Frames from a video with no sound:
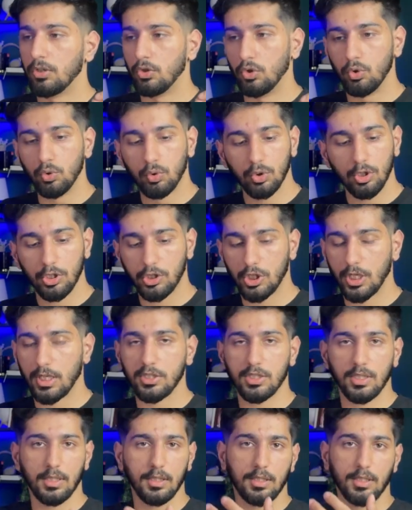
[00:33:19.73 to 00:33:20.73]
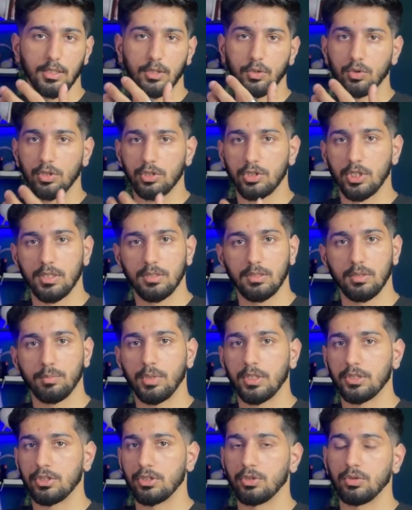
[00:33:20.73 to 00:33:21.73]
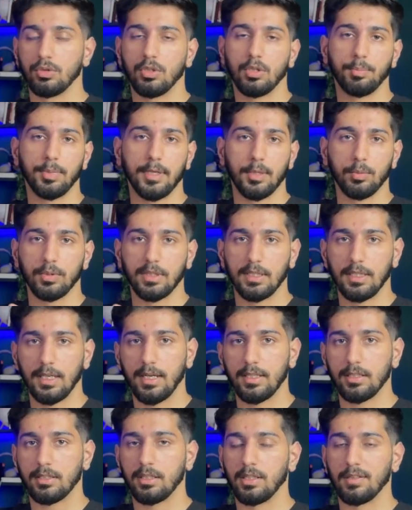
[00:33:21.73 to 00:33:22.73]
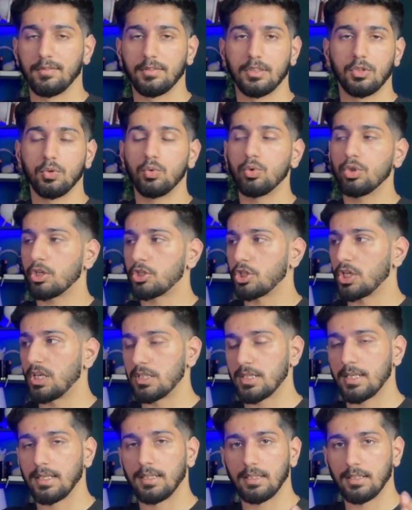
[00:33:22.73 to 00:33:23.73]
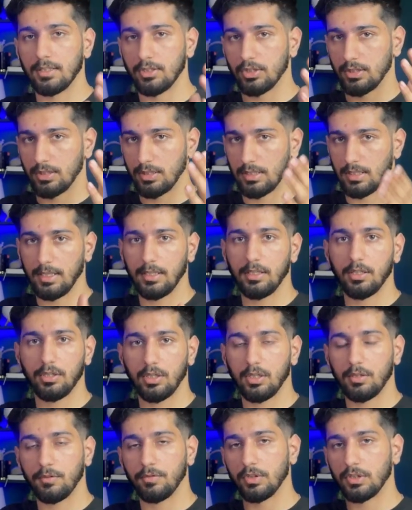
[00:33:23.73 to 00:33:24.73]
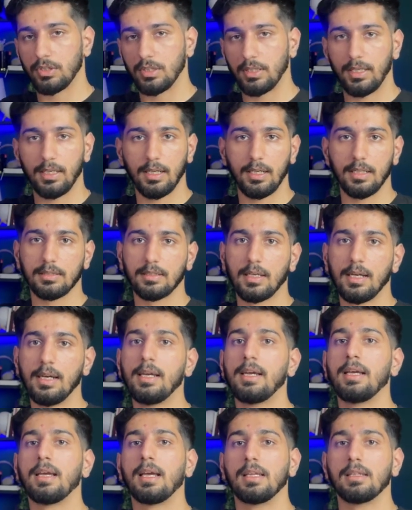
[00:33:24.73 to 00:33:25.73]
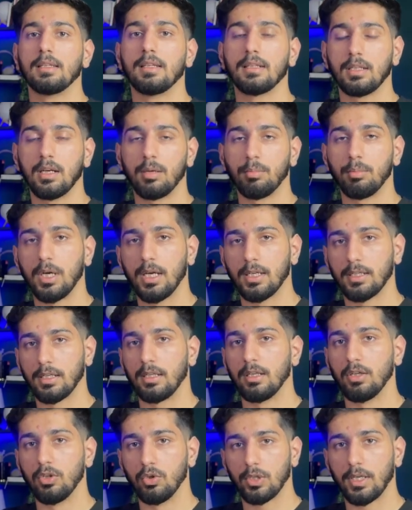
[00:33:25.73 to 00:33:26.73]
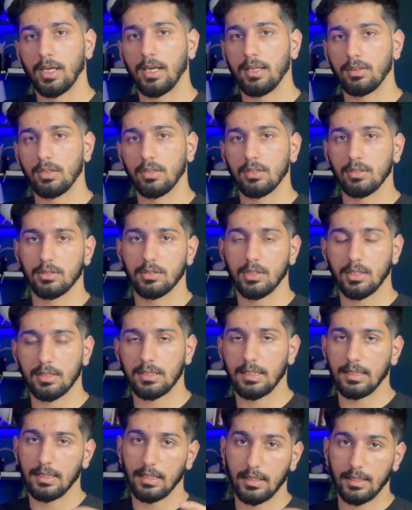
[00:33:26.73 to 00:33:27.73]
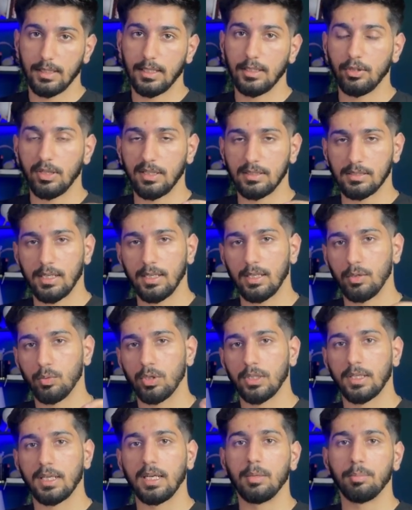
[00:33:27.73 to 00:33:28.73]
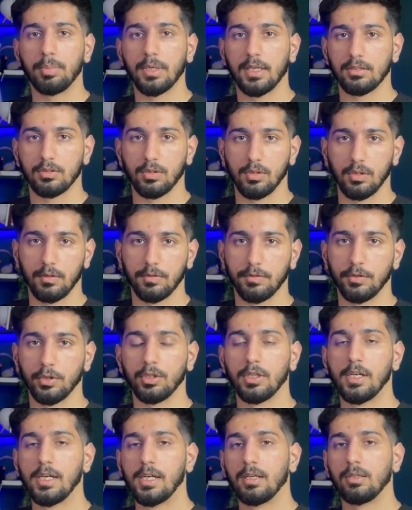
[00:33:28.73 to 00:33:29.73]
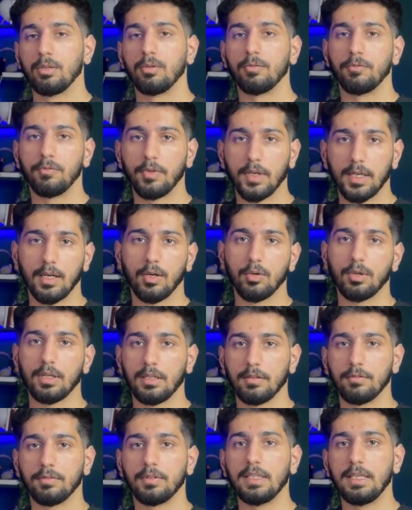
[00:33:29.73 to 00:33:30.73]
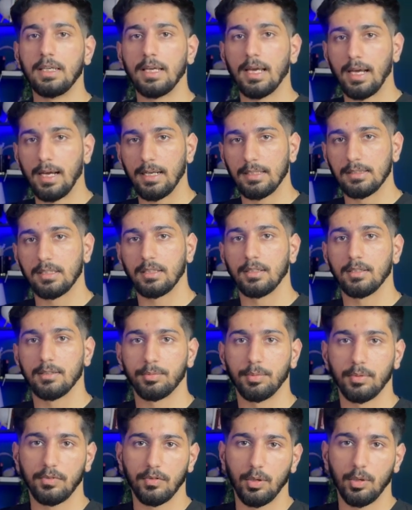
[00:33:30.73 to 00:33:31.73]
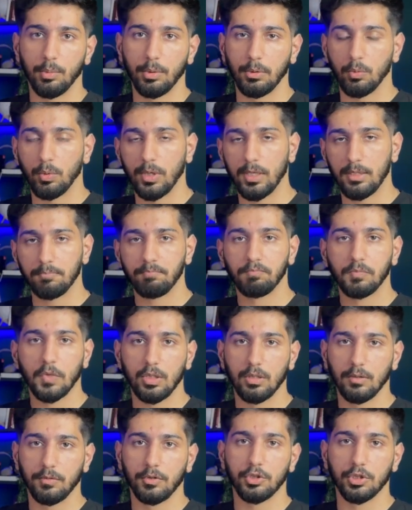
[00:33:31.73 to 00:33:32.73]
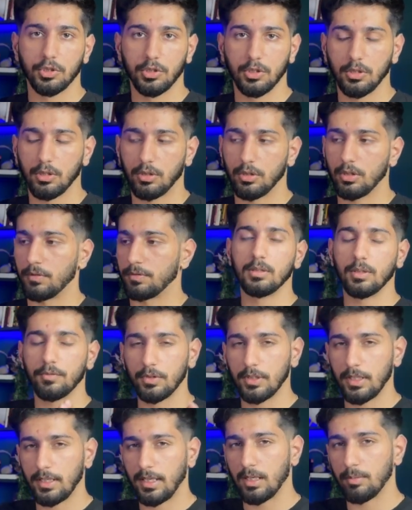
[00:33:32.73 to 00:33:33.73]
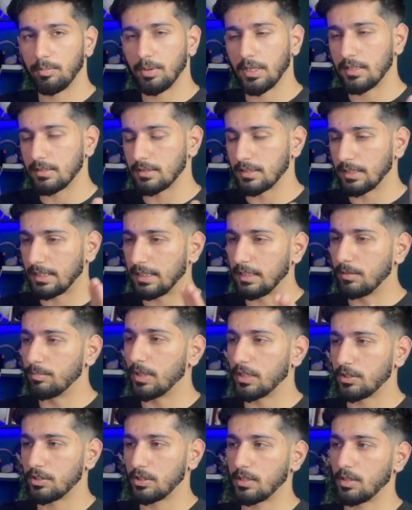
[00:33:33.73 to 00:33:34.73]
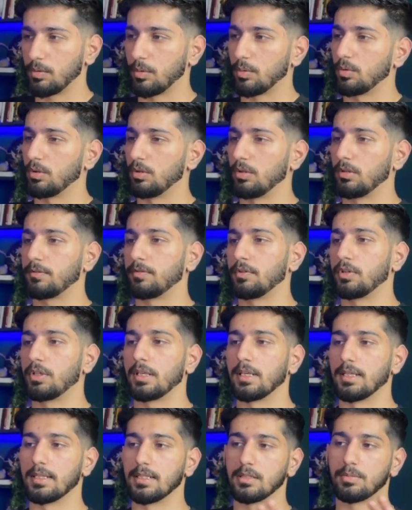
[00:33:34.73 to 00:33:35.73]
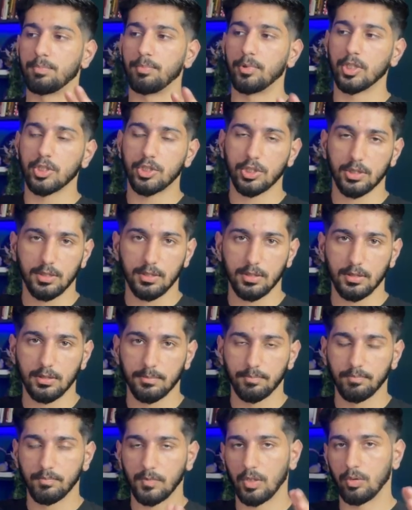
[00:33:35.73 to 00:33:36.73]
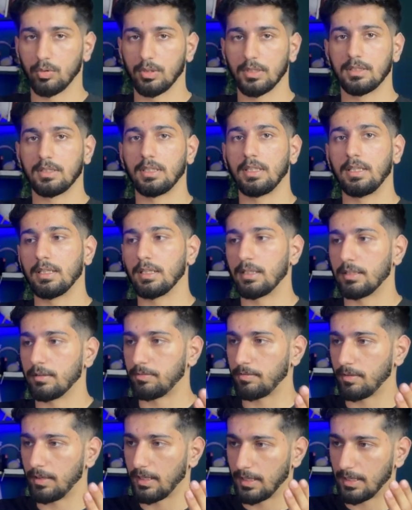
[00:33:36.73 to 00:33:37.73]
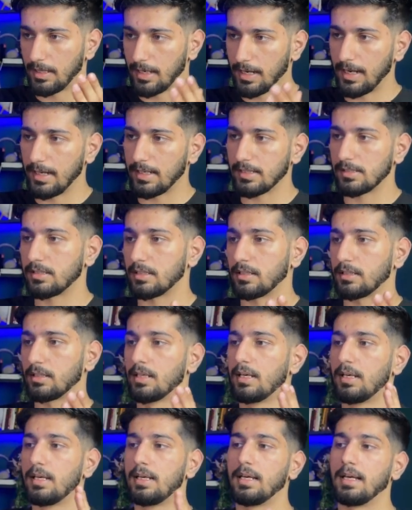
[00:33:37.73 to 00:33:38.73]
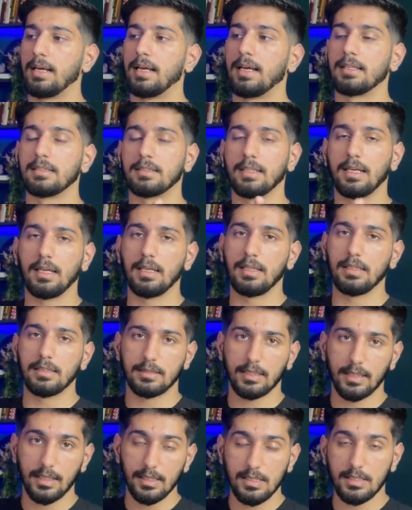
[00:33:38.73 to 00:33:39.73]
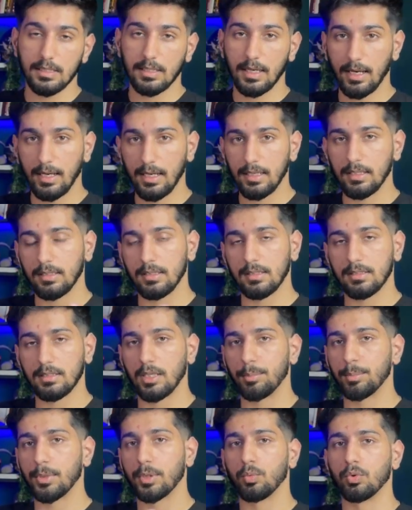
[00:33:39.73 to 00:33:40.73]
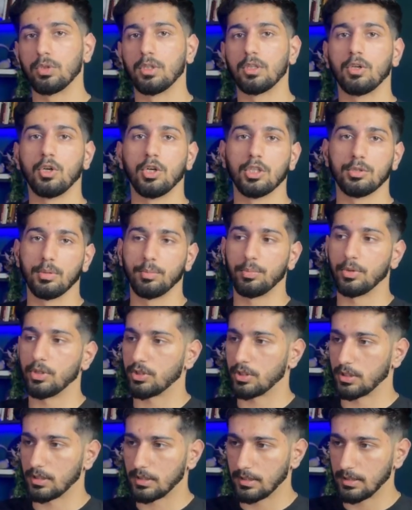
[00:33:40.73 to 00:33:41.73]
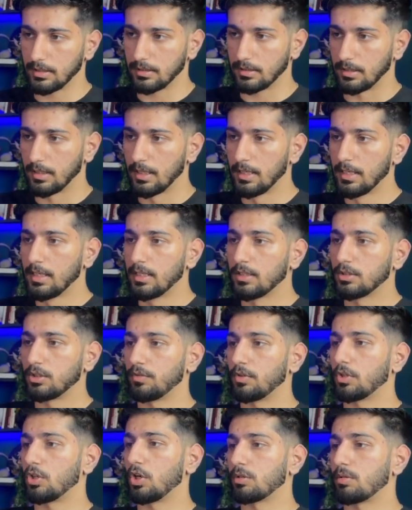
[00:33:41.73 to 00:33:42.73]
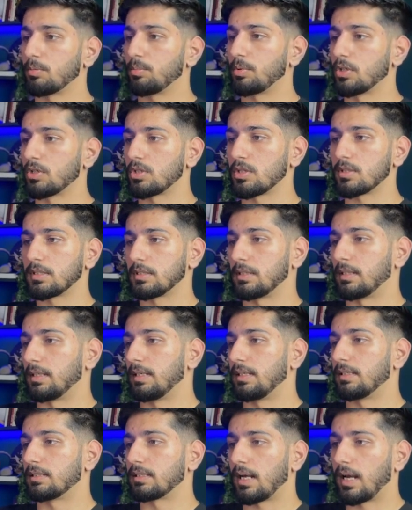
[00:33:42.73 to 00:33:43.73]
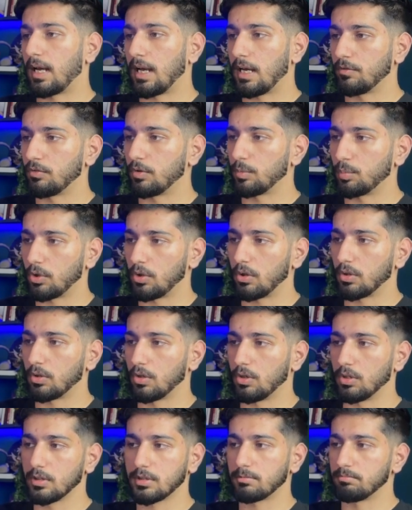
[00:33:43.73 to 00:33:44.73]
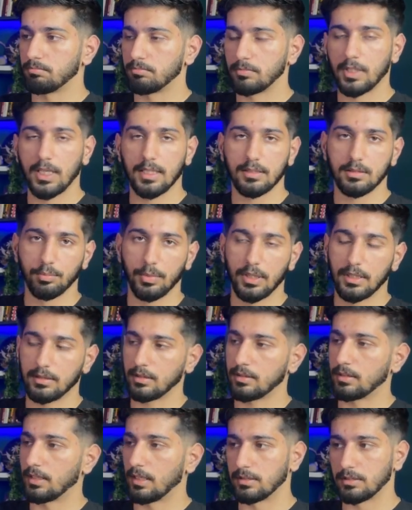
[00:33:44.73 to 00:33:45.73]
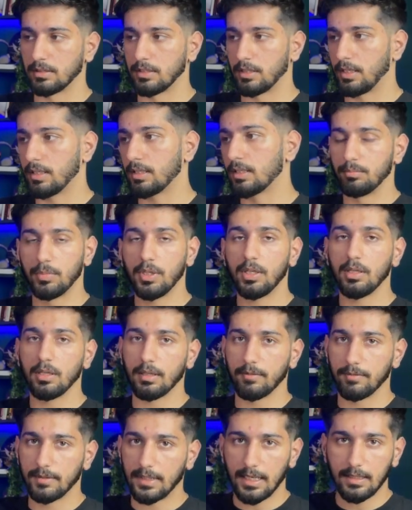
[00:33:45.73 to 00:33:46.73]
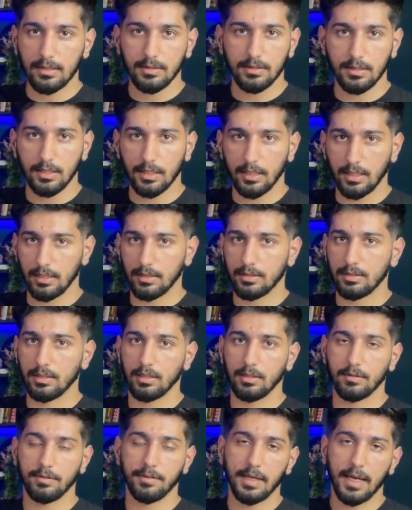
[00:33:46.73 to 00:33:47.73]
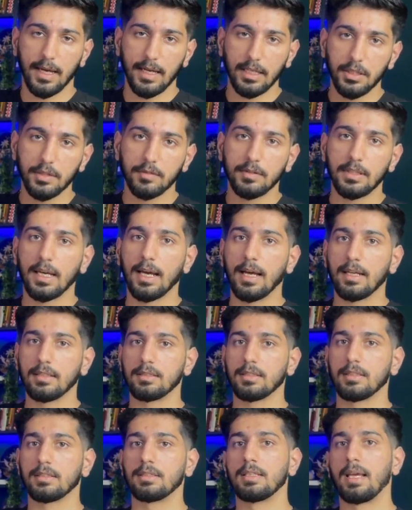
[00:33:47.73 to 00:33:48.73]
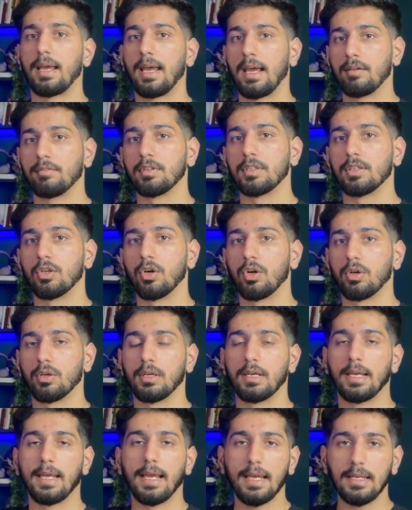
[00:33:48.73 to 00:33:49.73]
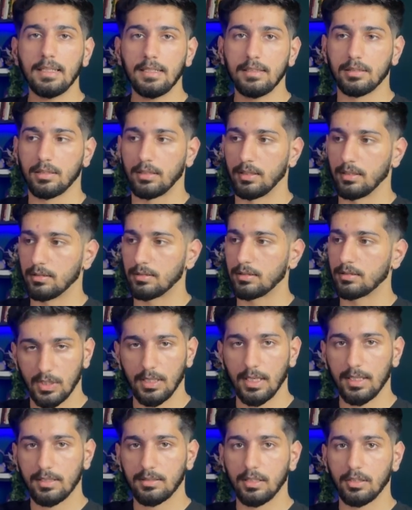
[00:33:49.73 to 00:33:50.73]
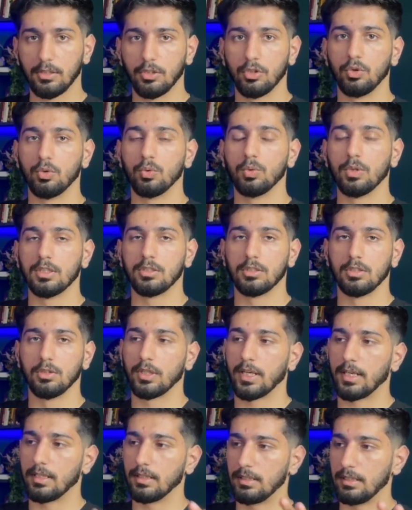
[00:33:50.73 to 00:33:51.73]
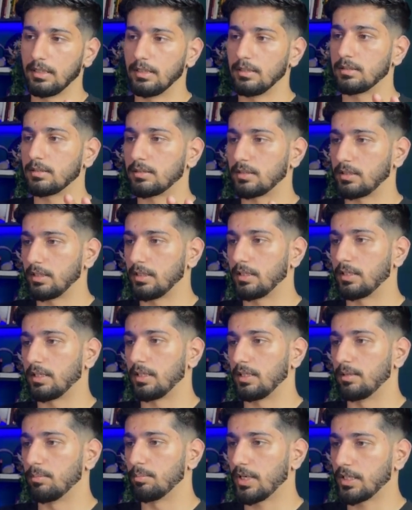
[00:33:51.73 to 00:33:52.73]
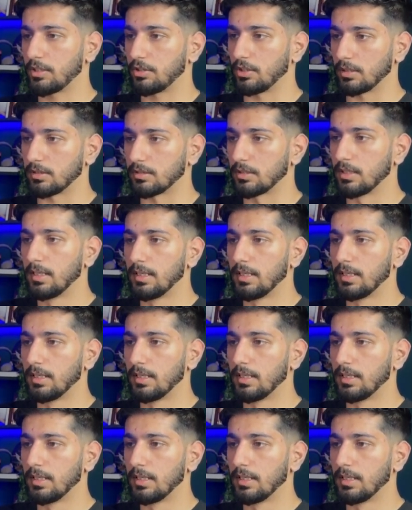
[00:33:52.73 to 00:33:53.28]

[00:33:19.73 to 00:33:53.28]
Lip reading: Do not change anything. Do not change the budget. Do not play with the ad creatives. Do not change anything. Just let it run for 3 days. And then come back and look at the results. And I'll tell you exactly what KPIs to look for to figure out if the ad set is performing well or if you should turn it off. Now, for the KPIs, the key metric that we want to look for is purchases. You want to see if an ad set has any sales and at the same time what the cost per purchase is. So if your cost per purchase is at least half your product cost, that's amazing, that's great. But if that isn't the case, and if any of the ad sets haven't gotten any sales, the next thing to do is look at these 3 key metrics.